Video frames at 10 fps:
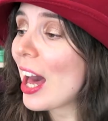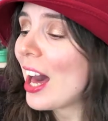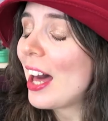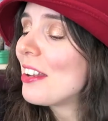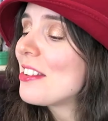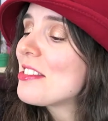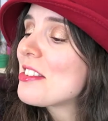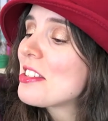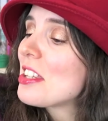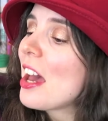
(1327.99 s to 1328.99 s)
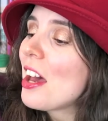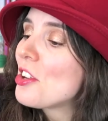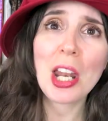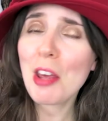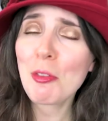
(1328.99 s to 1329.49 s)
and yeah,
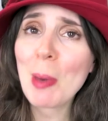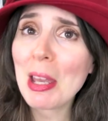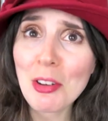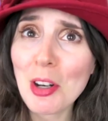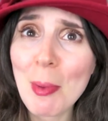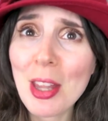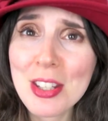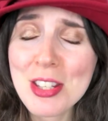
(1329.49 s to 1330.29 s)
and I've banged on about